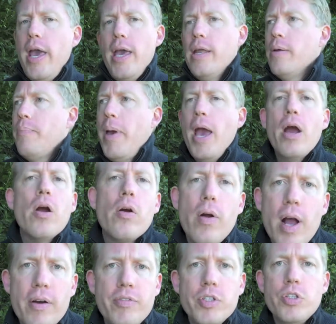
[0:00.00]
in a
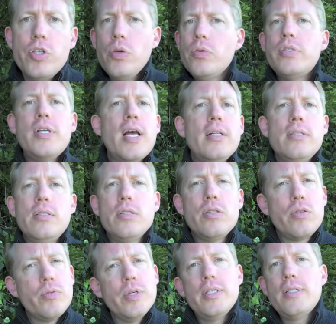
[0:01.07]
paragraph, in 2 sentences,
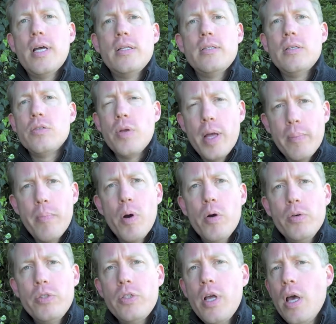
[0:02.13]
3 sentences at
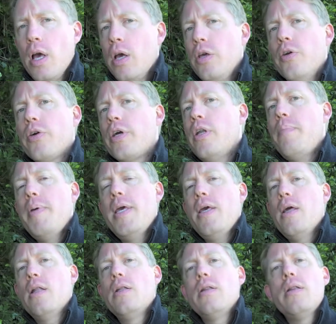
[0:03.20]
most, you're going to
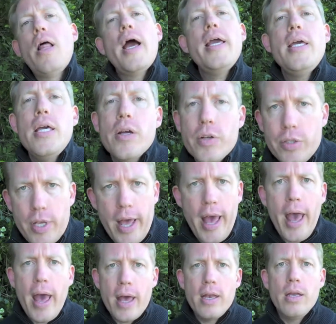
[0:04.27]
be light years
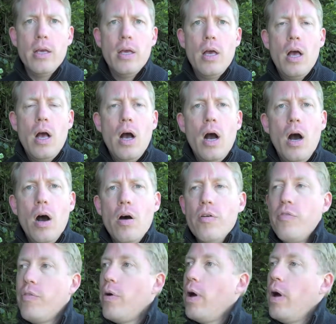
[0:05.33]
ahead of,